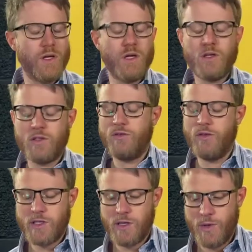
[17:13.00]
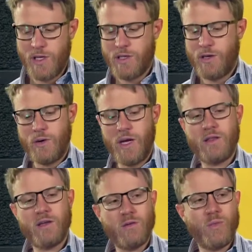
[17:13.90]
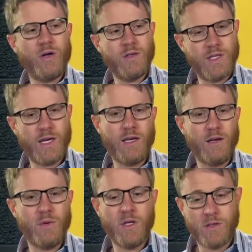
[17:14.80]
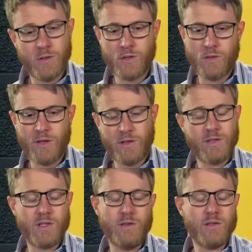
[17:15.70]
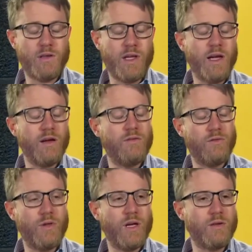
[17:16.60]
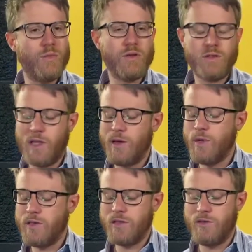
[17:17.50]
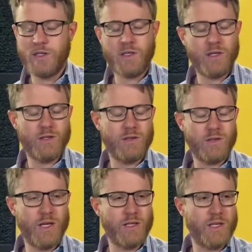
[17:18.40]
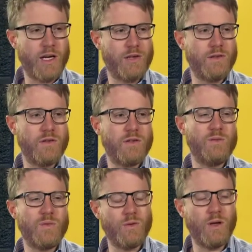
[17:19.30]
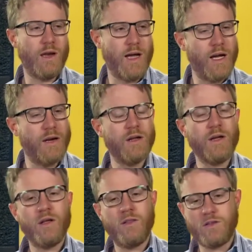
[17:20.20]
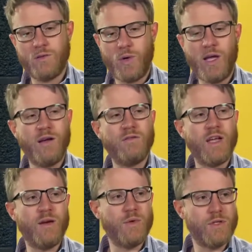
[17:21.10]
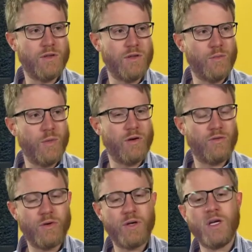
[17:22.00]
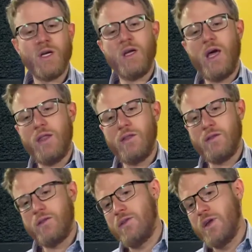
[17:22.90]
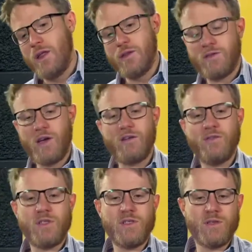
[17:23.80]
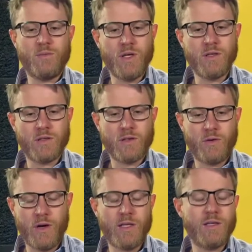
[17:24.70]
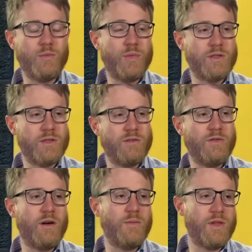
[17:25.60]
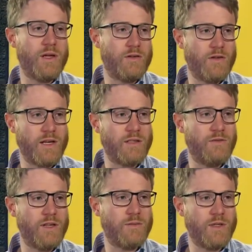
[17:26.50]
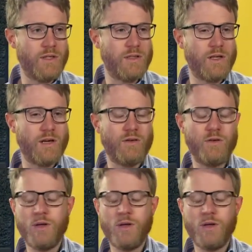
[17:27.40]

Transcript: So firstly, we need to create that demand, and secondly, we need to ensure that the skills are there for that demand. So that means addressing issues in the education system to align the supply of labor to the demand for it. And the other side of it is it means creating a business environment that attracts investment into the country.